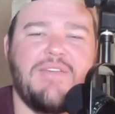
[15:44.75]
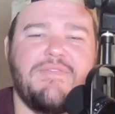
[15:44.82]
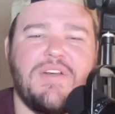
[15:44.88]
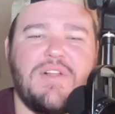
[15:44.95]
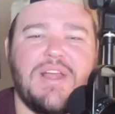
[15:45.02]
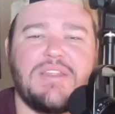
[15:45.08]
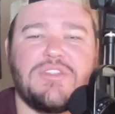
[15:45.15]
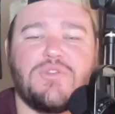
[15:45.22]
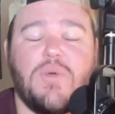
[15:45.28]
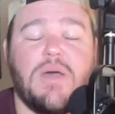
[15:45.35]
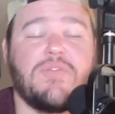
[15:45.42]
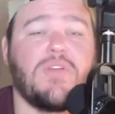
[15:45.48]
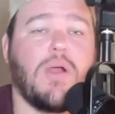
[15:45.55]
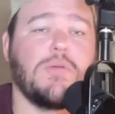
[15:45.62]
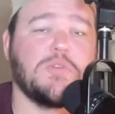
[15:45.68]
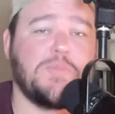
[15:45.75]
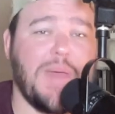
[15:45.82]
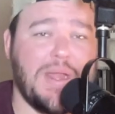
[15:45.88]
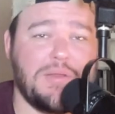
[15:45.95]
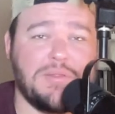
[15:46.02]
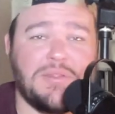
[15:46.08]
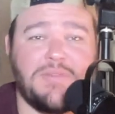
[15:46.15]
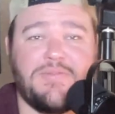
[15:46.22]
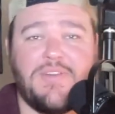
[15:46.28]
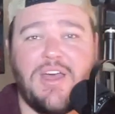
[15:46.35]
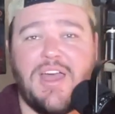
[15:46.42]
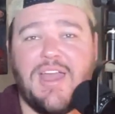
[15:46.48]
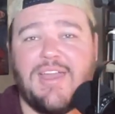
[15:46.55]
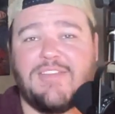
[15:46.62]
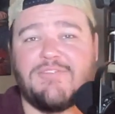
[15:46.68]
Felt like the 12 car was better than the
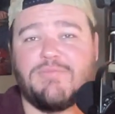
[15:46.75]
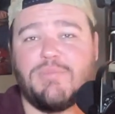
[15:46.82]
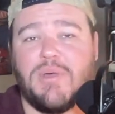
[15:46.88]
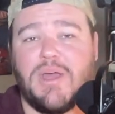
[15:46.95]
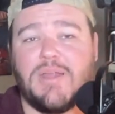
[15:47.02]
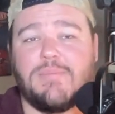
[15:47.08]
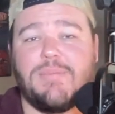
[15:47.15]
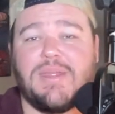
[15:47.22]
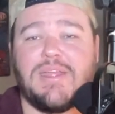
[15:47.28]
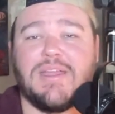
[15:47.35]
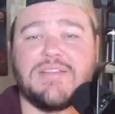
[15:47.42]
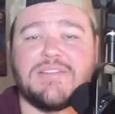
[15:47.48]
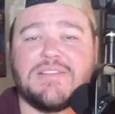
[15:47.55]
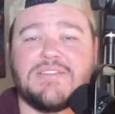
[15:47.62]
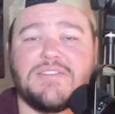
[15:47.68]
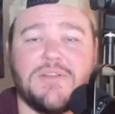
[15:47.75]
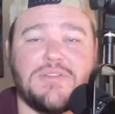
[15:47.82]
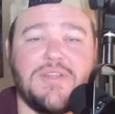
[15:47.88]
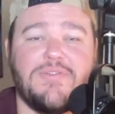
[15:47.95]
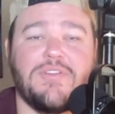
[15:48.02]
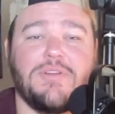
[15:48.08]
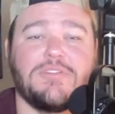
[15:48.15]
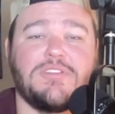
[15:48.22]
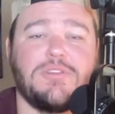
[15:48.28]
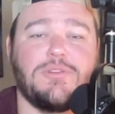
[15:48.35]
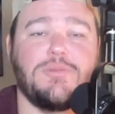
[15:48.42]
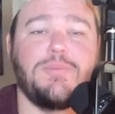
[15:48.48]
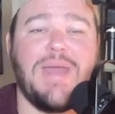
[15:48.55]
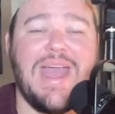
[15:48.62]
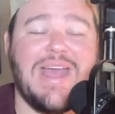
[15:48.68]
5, but because it's so difficult
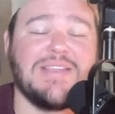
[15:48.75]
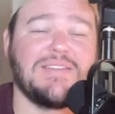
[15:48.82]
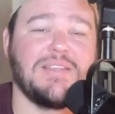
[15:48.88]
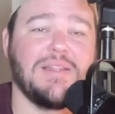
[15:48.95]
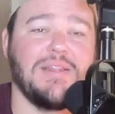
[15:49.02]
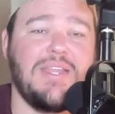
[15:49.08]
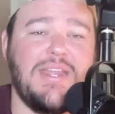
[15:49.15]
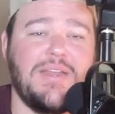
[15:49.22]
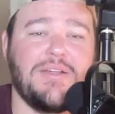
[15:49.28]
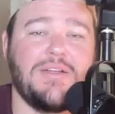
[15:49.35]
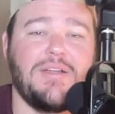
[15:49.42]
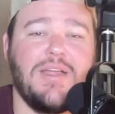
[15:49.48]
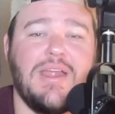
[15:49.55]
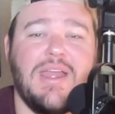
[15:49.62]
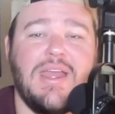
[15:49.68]
to pass the leader